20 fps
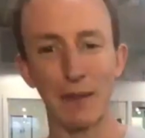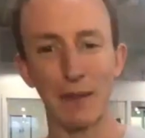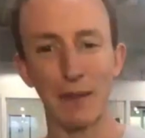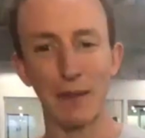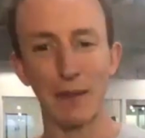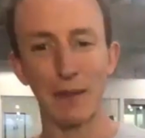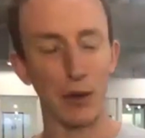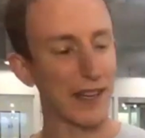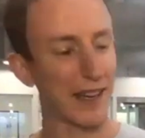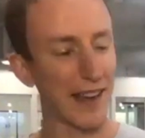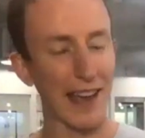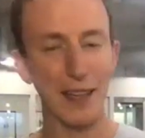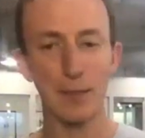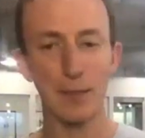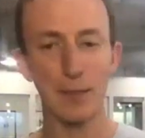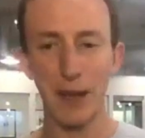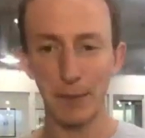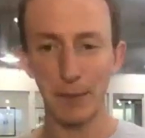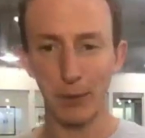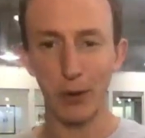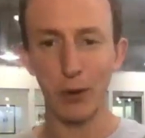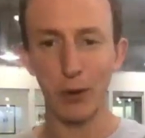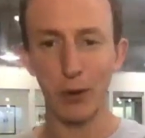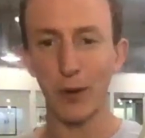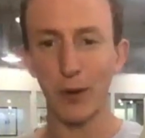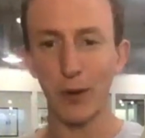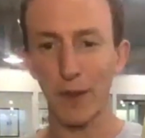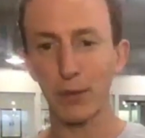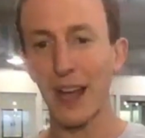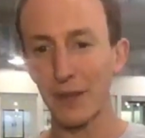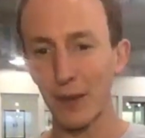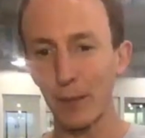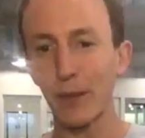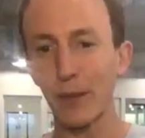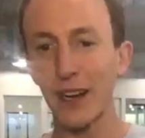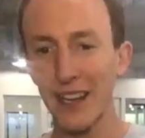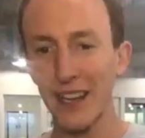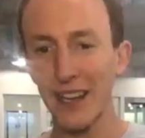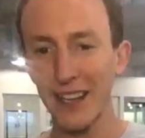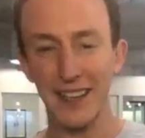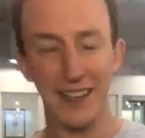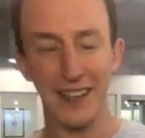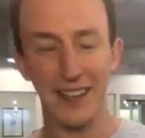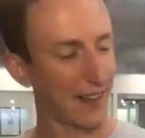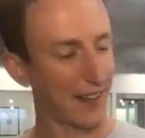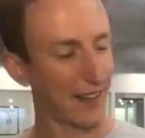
where we connect people with private money,